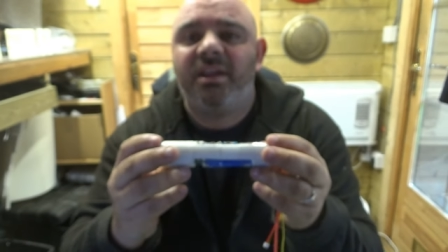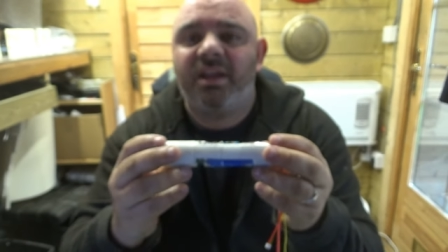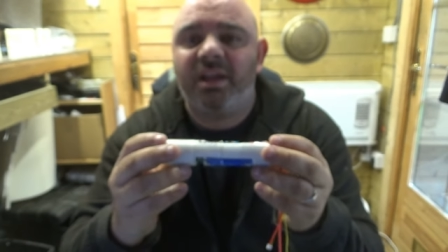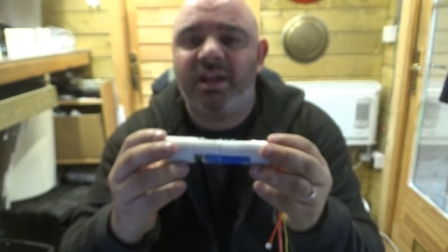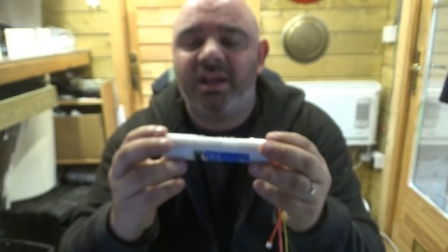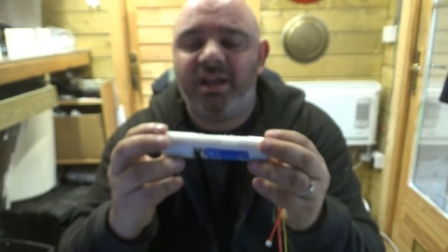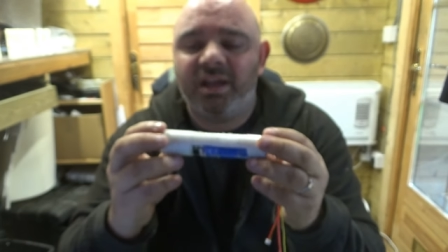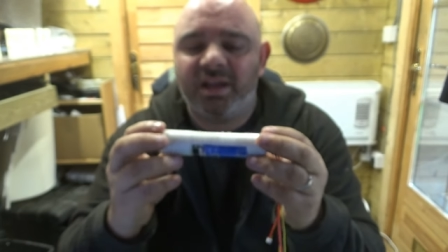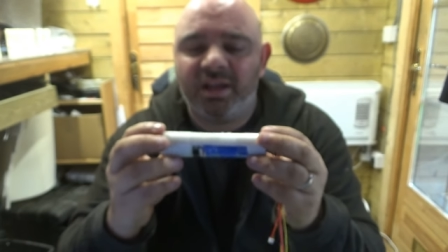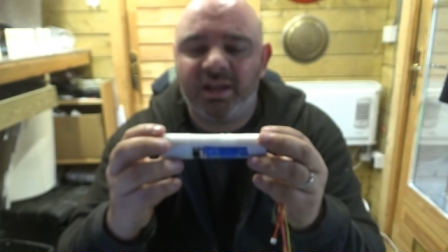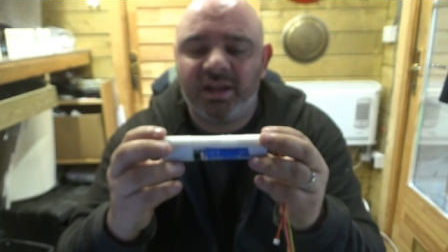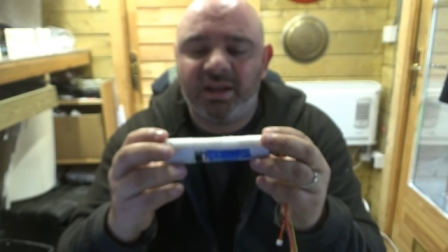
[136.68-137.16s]

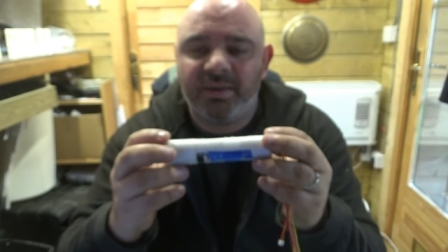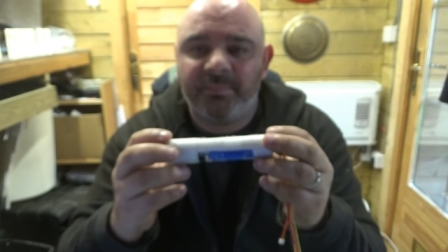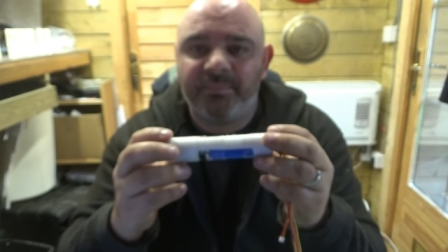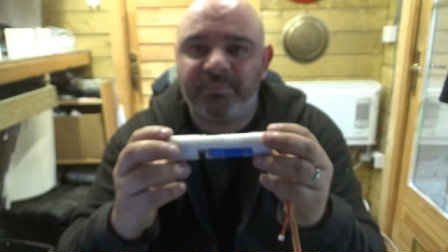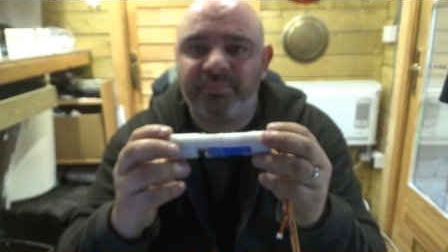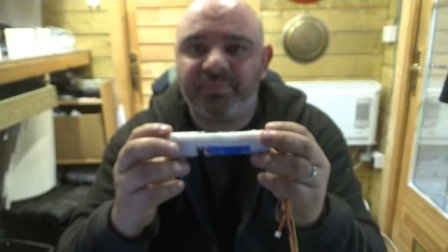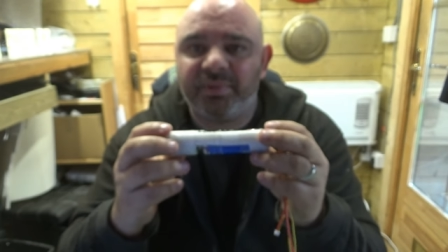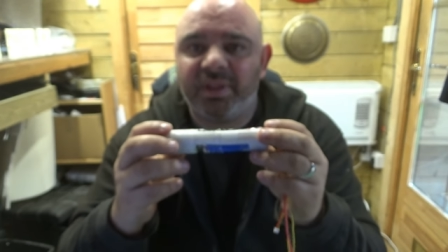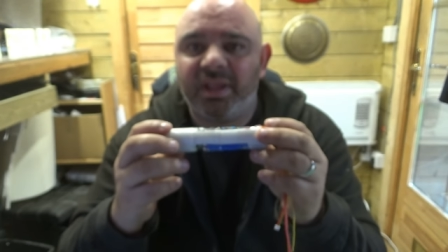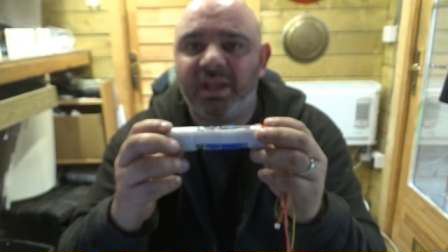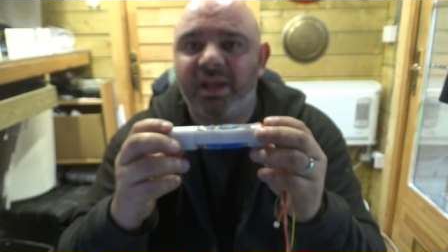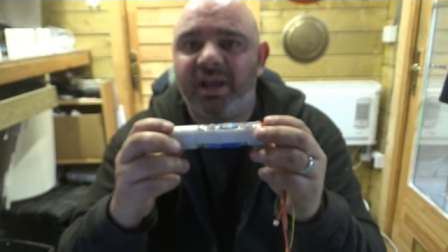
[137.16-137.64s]

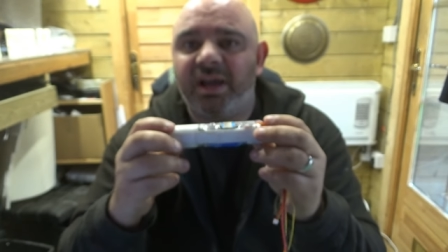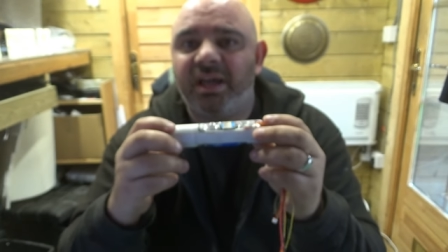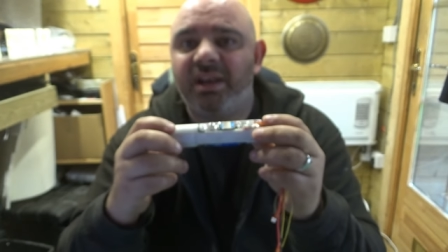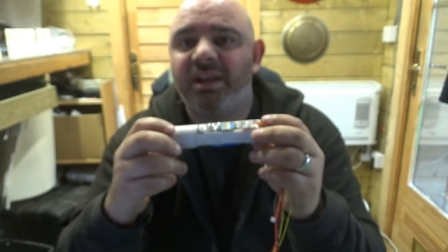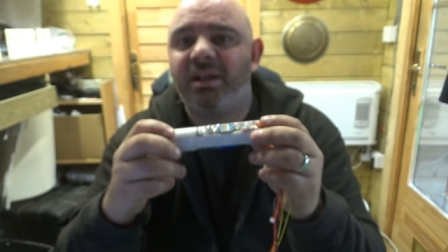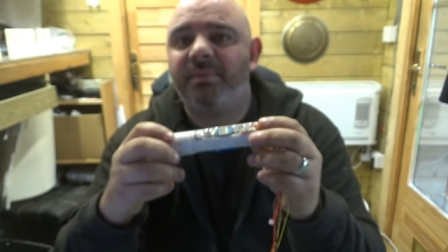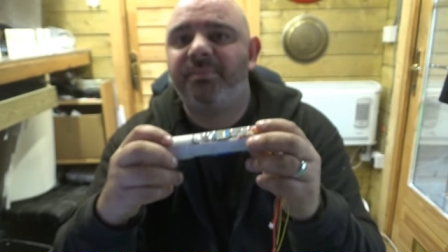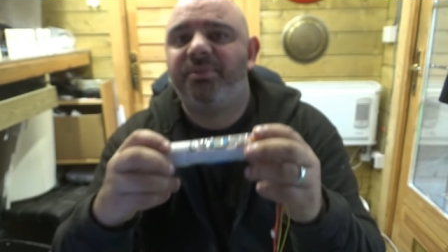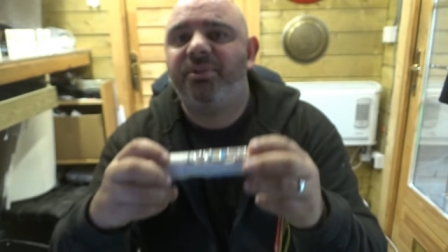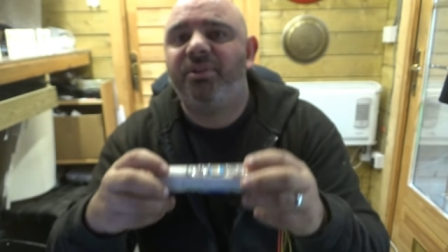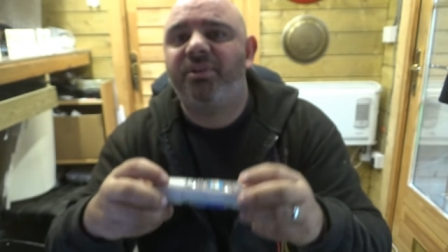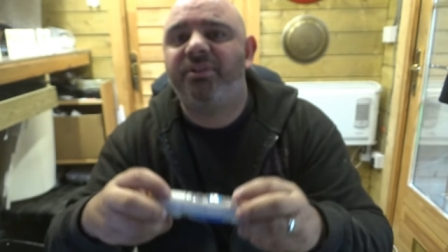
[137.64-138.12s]
Um, and
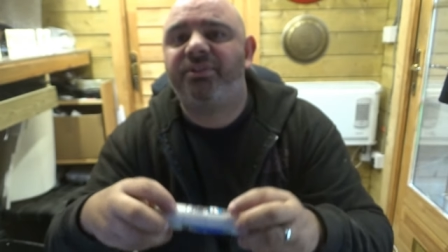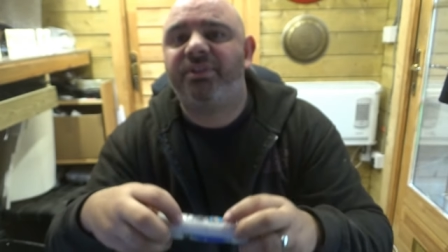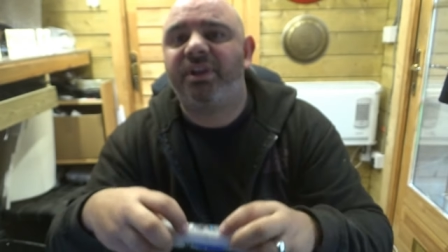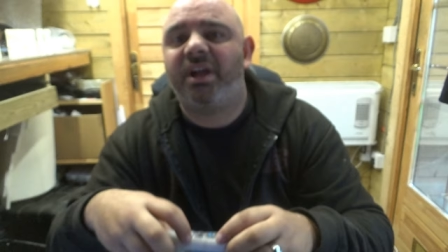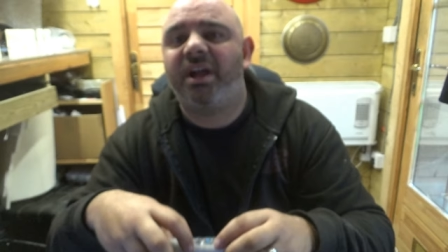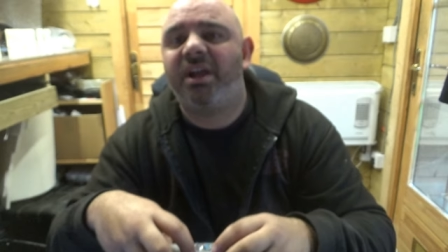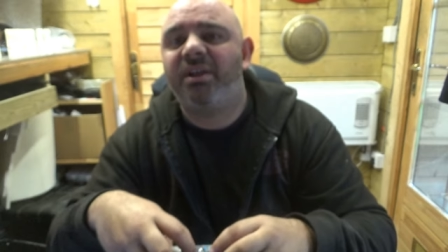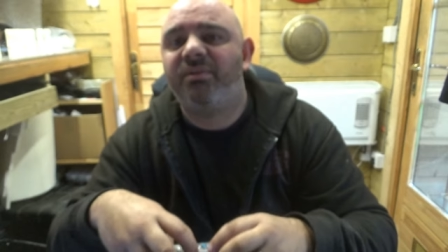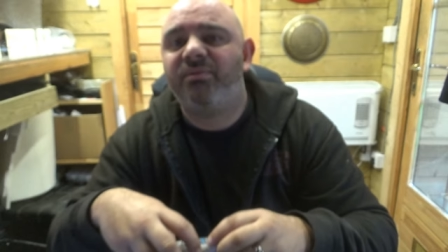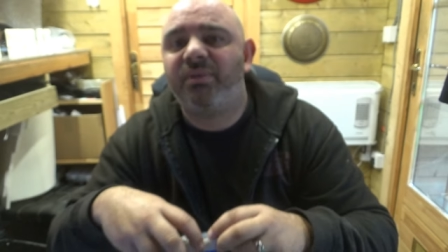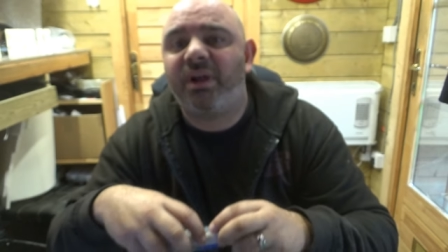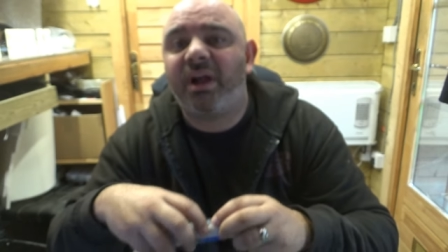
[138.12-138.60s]
I'll be honest,
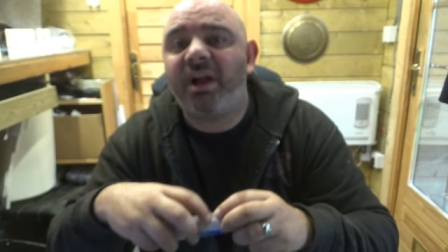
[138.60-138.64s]
I,